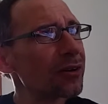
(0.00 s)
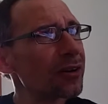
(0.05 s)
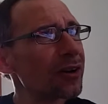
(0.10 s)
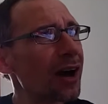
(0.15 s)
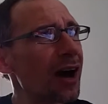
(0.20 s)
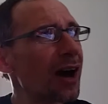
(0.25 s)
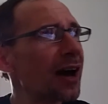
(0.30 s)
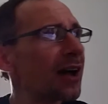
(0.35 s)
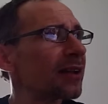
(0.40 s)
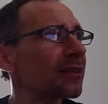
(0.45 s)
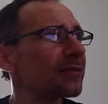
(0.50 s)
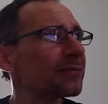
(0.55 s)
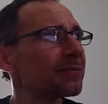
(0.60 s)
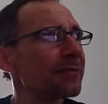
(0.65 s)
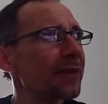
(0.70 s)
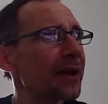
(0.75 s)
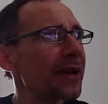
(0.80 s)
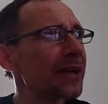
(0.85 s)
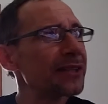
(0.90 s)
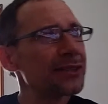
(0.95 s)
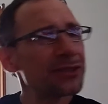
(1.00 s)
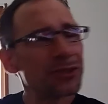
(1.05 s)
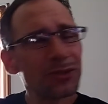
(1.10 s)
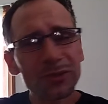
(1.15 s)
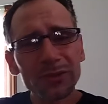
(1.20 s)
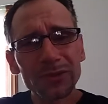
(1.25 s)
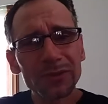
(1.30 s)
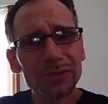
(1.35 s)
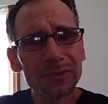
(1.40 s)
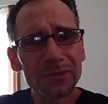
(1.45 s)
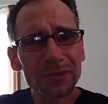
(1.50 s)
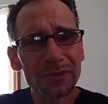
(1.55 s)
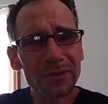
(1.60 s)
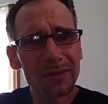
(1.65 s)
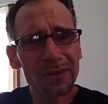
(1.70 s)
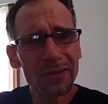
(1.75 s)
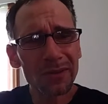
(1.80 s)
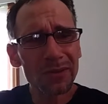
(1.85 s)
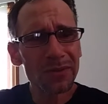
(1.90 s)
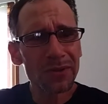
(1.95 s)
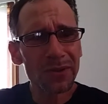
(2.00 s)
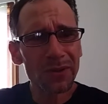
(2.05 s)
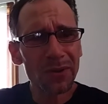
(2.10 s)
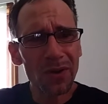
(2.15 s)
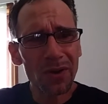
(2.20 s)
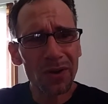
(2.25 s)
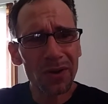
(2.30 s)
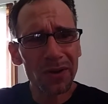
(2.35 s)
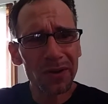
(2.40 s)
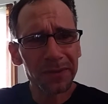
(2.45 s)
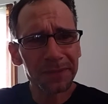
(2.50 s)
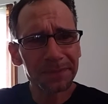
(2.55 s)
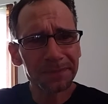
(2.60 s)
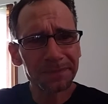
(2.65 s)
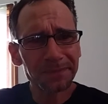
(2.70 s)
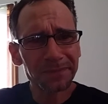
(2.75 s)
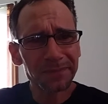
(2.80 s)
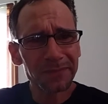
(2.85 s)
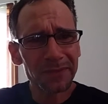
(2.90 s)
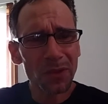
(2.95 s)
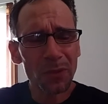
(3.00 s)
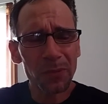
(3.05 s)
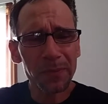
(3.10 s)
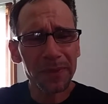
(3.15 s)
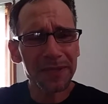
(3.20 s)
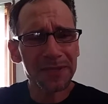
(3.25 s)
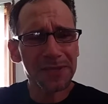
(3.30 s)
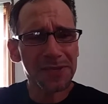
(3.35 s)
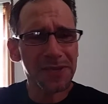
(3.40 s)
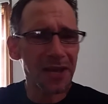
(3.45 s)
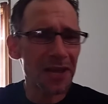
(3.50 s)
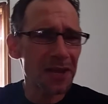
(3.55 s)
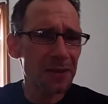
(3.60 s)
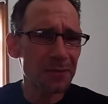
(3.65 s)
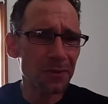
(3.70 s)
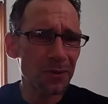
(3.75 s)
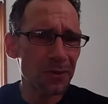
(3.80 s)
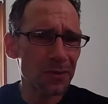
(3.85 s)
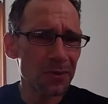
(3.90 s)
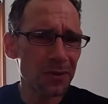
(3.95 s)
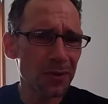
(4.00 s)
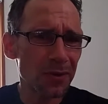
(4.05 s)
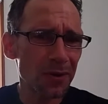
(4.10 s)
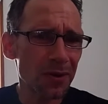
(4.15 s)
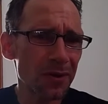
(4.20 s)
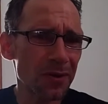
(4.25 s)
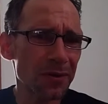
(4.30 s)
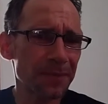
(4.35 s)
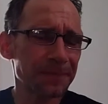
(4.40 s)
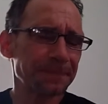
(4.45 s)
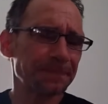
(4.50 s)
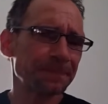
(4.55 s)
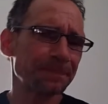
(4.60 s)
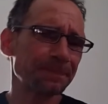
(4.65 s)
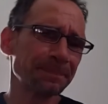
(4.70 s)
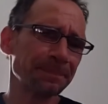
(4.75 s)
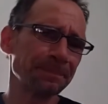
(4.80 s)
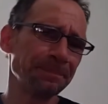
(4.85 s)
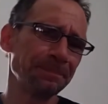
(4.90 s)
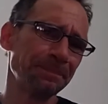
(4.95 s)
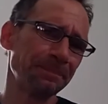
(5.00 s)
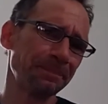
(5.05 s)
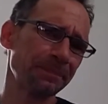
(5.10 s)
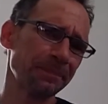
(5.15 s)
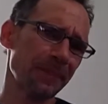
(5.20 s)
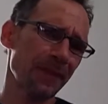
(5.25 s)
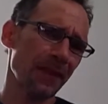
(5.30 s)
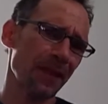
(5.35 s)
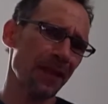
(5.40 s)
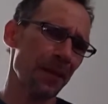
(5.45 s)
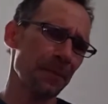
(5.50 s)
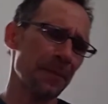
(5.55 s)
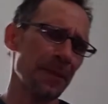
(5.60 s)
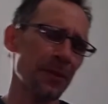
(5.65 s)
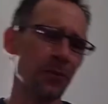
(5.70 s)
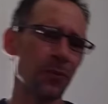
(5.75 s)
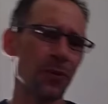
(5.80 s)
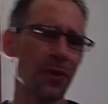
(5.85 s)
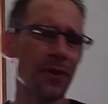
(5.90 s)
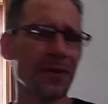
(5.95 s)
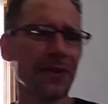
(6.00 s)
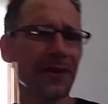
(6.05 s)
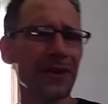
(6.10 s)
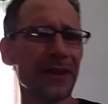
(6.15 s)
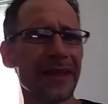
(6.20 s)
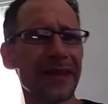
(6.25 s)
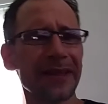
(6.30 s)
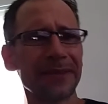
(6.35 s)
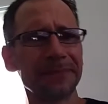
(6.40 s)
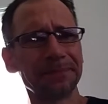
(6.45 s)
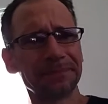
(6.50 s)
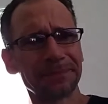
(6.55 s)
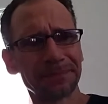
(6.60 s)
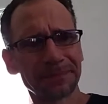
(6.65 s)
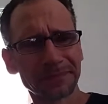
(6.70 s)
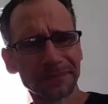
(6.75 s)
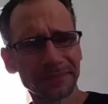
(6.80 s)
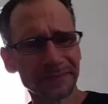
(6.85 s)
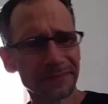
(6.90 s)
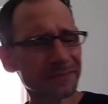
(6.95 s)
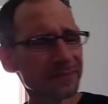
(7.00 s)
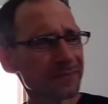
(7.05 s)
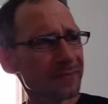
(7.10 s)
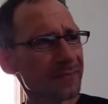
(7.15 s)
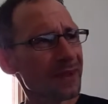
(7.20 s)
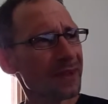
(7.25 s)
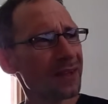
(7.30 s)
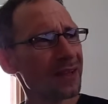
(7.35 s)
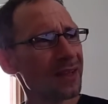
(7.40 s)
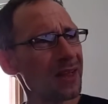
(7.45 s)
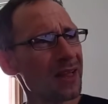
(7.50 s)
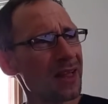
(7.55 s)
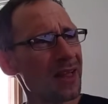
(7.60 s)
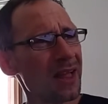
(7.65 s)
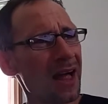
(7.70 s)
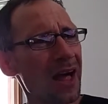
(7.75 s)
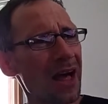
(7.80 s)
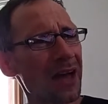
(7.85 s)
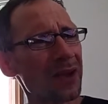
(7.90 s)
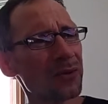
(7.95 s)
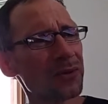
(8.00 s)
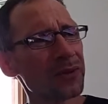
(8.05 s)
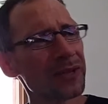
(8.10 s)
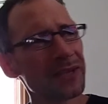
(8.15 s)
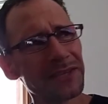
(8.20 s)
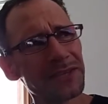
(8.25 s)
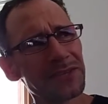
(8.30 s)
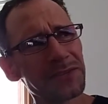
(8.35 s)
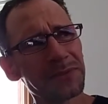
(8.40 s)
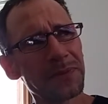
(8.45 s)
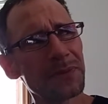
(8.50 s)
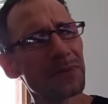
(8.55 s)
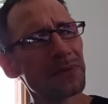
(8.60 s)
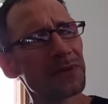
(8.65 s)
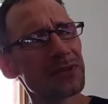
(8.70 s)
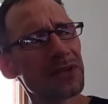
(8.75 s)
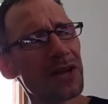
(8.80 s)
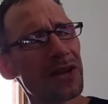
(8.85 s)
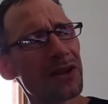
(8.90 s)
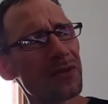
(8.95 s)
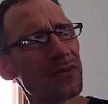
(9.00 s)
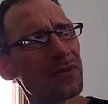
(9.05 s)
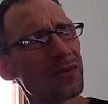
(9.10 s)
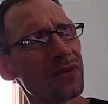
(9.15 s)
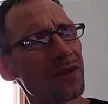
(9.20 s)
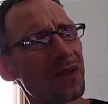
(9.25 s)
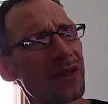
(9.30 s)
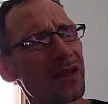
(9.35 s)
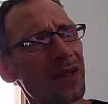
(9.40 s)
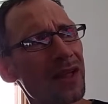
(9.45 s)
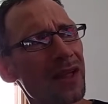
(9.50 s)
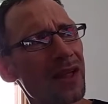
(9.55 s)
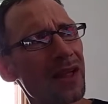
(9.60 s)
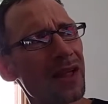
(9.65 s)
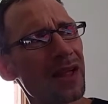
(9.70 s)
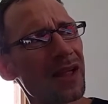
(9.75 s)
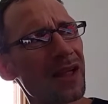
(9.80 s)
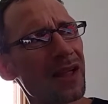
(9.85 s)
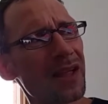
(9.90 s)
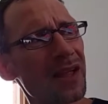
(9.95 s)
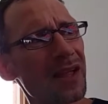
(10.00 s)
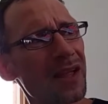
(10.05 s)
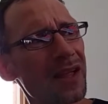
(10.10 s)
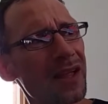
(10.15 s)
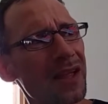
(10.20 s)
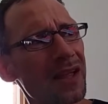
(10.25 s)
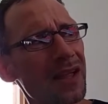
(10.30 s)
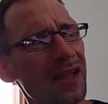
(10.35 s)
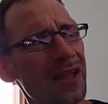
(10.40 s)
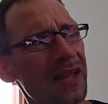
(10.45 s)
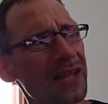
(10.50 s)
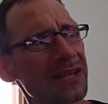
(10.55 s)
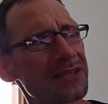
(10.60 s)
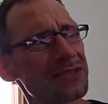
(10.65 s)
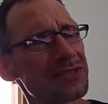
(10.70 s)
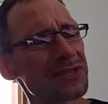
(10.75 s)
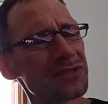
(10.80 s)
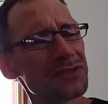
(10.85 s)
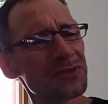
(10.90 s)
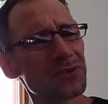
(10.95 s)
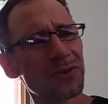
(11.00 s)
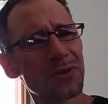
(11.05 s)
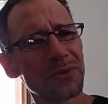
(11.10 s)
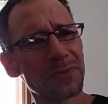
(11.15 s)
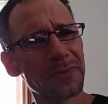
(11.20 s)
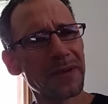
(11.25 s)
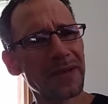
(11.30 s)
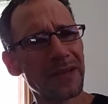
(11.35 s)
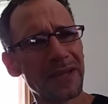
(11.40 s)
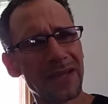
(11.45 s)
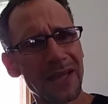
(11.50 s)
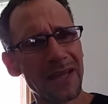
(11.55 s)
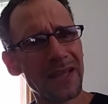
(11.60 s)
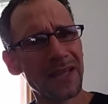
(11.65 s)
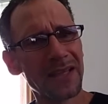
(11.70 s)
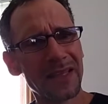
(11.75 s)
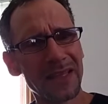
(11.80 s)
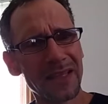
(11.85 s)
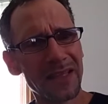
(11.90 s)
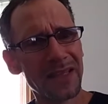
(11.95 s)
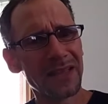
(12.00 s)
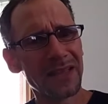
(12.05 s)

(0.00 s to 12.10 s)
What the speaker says: God made you who you are. Don't be ashamed of who you are. Where do they? I don't get these people because I don't. It's just going to be a.